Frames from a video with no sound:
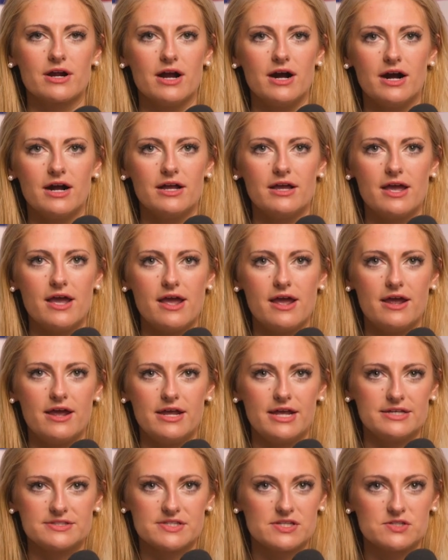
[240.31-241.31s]

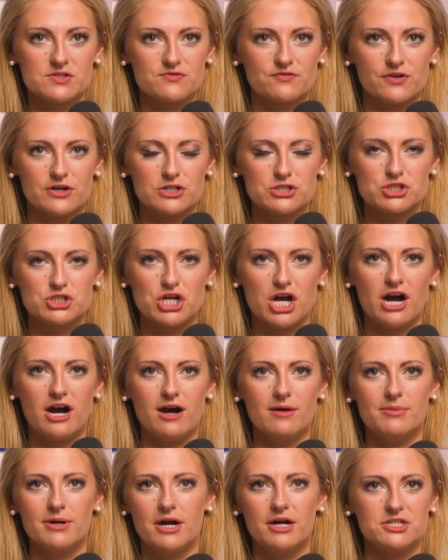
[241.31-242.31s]
as his first
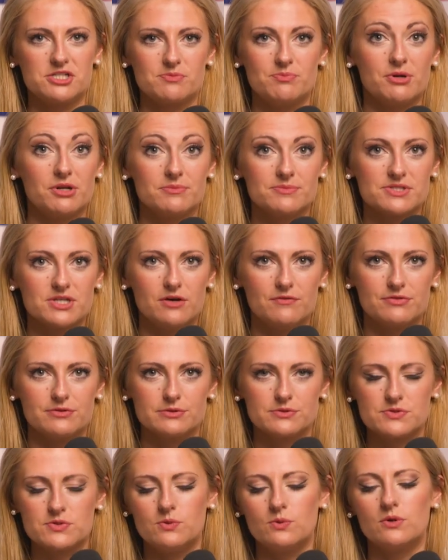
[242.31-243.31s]
job to put himself through
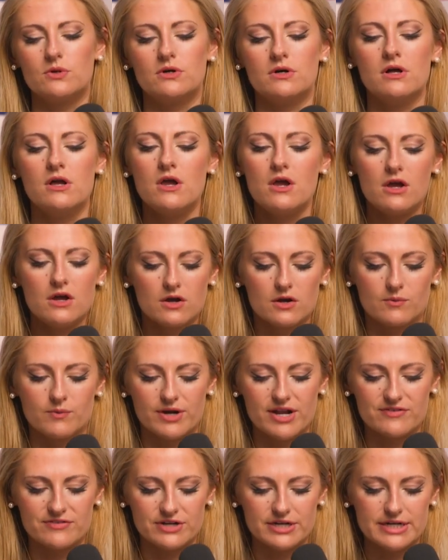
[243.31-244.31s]
school or
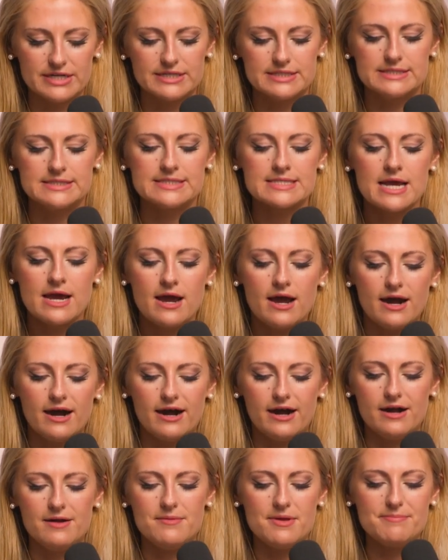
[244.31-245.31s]
whatever it is.
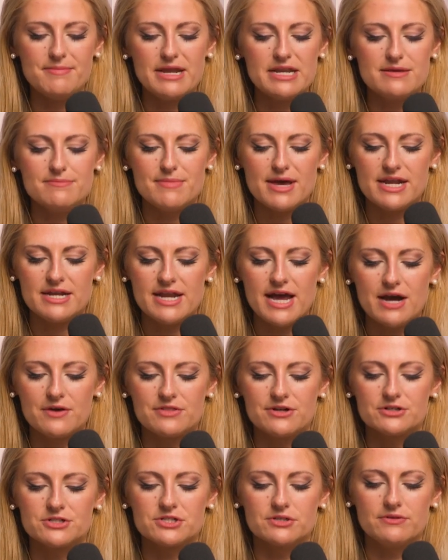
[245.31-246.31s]
And many men now,
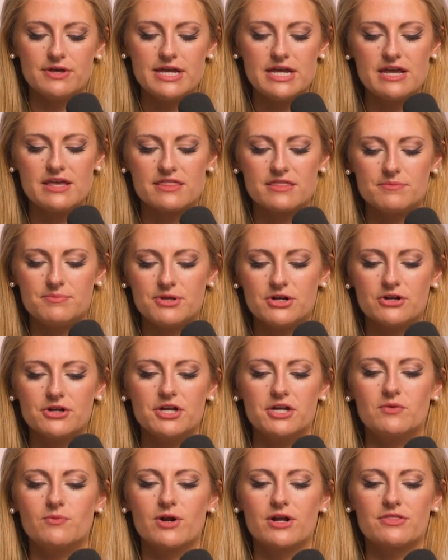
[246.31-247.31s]
they're delaying the
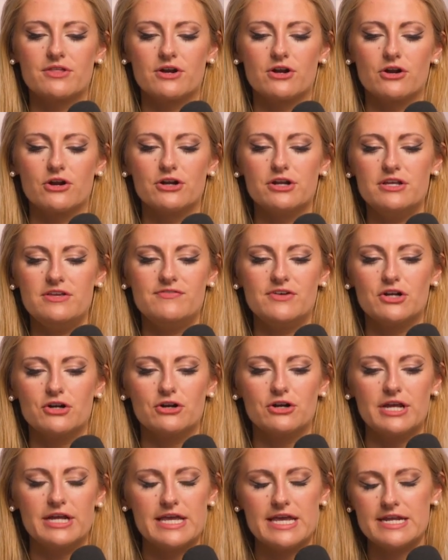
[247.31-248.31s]
period where they're even
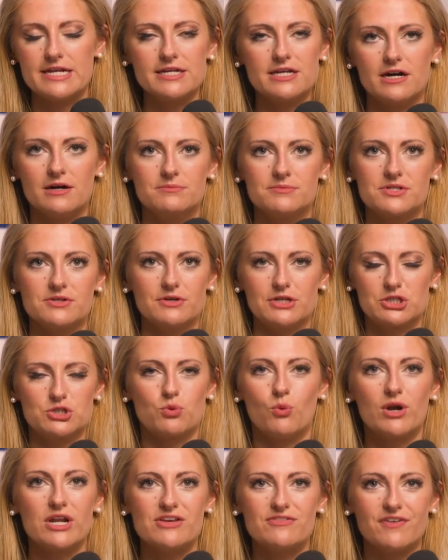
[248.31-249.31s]
earning income to like
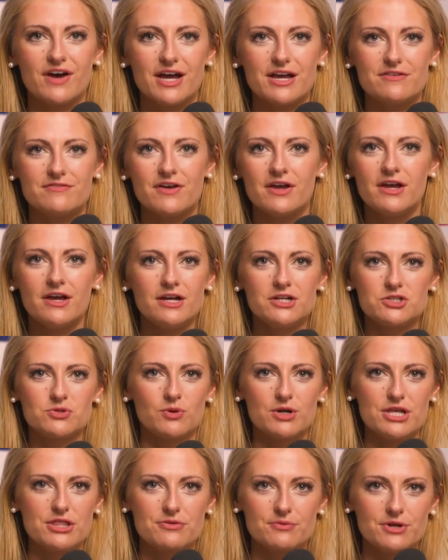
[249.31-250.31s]
25,
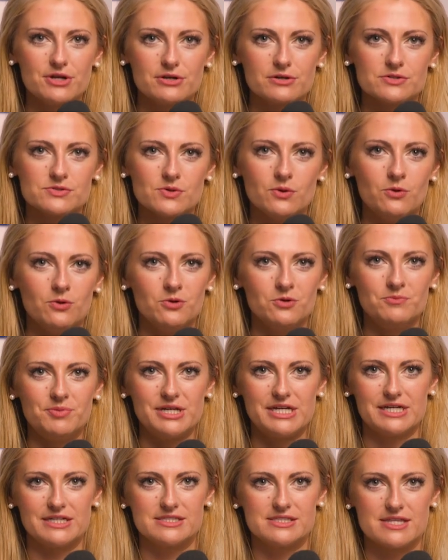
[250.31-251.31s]
23 years old
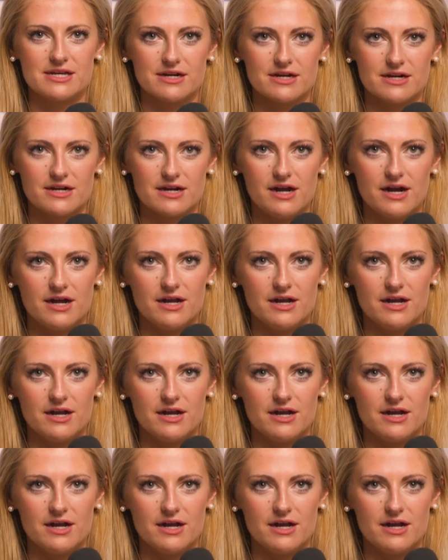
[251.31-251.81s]
because they're